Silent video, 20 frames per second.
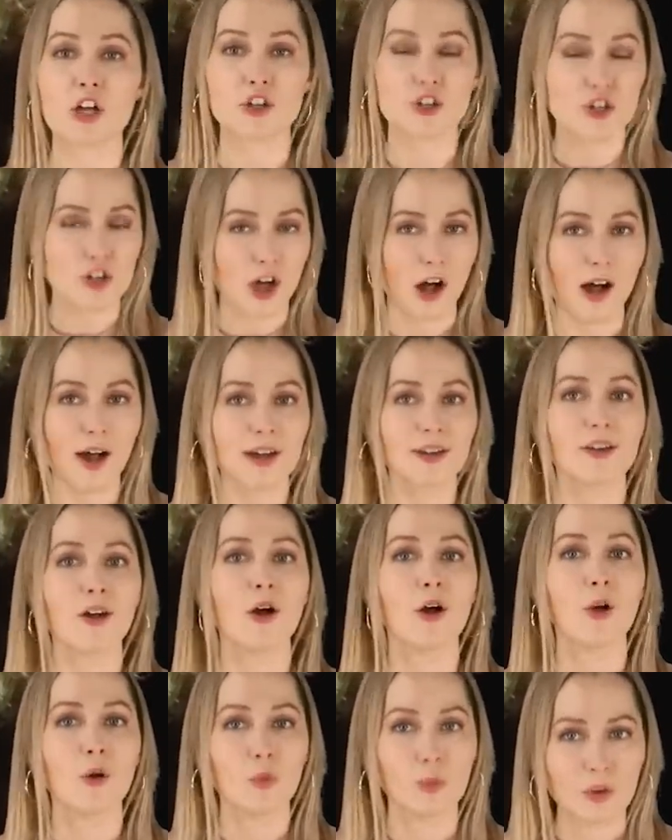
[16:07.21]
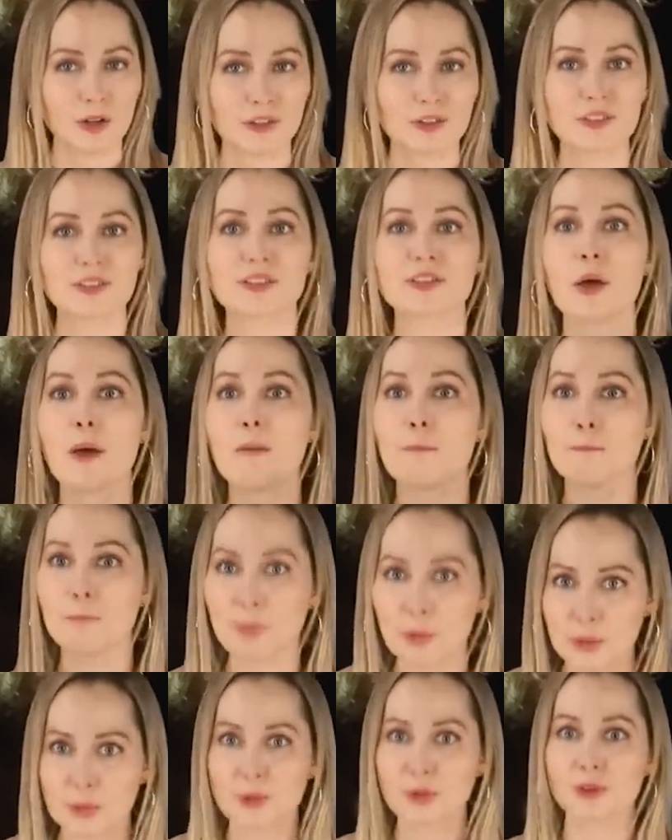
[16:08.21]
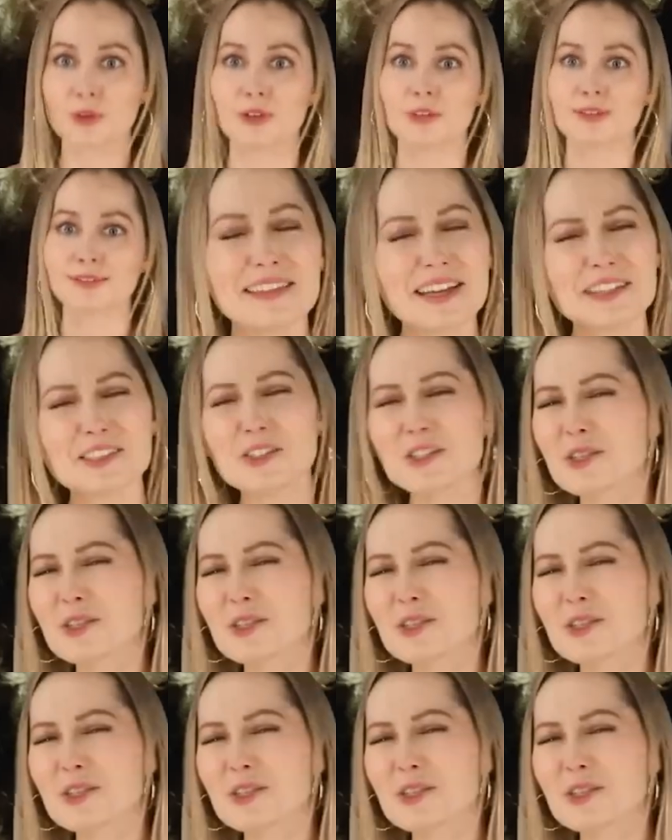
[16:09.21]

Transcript: John Wilkes that's